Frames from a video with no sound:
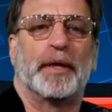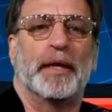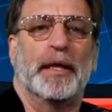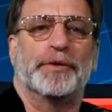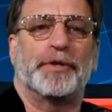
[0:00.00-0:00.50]

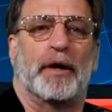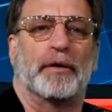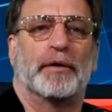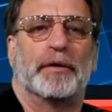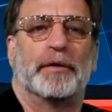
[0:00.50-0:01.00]
So
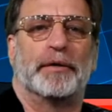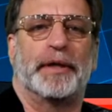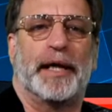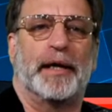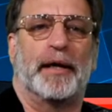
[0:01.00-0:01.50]

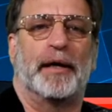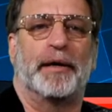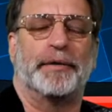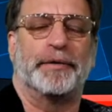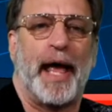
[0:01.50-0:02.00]
the
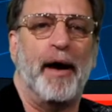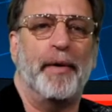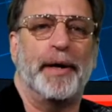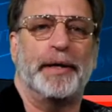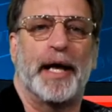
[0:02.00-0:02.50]
Dow and
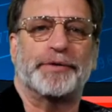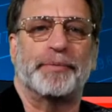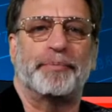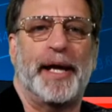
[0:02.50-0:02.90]
S&P and